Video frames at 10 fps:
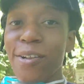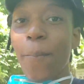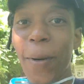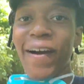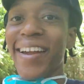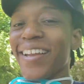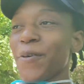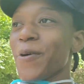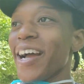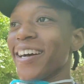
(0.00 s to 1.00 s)
a park in a
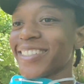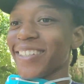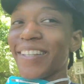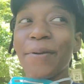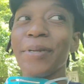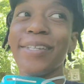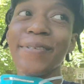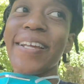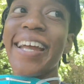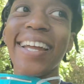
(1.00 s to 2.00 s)
while, so let me do
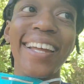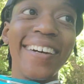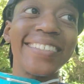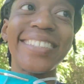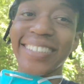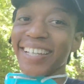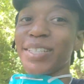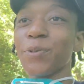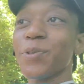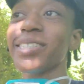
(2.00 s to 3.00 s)
that. On a scale
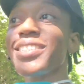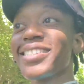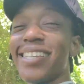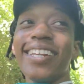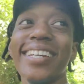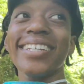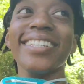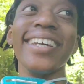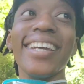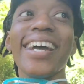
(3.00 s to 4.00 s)
of 1 to 10,
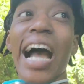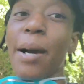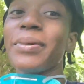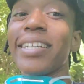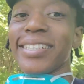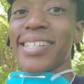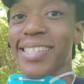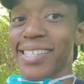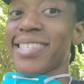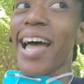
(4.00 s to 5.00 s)
I'm gonna give this a
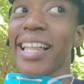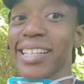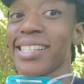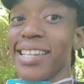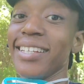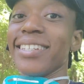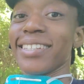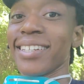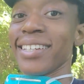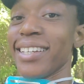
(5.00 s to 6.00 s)
solid 10.
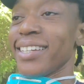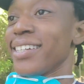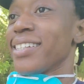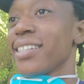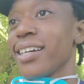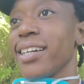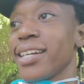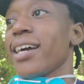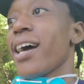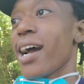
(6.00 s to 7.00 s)
Like,
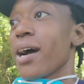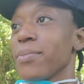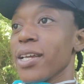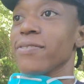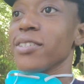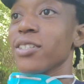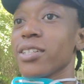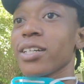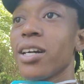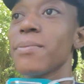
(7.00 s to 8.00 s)
I'm definitely gonna
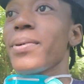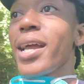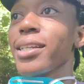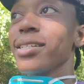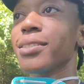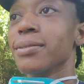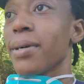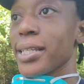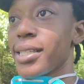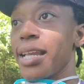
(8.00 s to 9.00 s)
come back. This is my
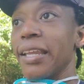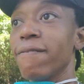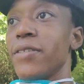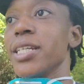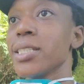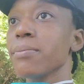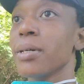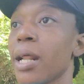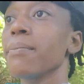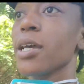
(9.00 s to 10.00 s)
second visit,
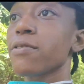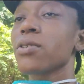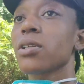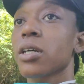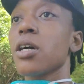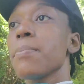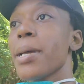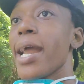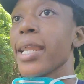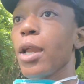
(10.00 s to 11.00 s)
but I'm definitely gonna come
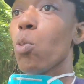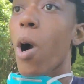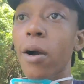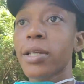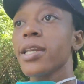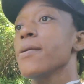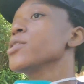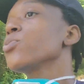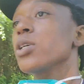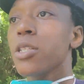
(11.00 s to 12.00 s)
back and walk it as
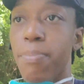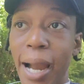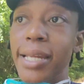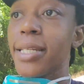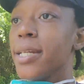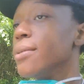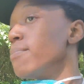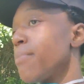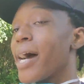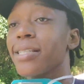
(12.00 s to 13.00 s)
well as bike it,
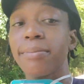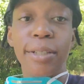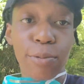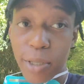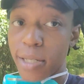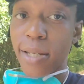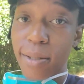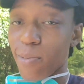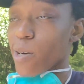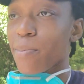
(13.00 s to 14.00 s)
possibly run it,
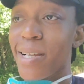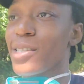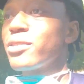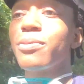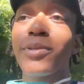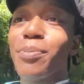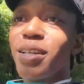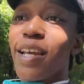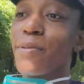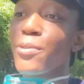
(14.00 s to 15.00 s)
work myself up to being
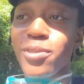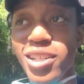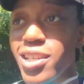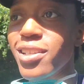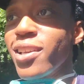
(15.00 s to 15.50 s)
able to run it,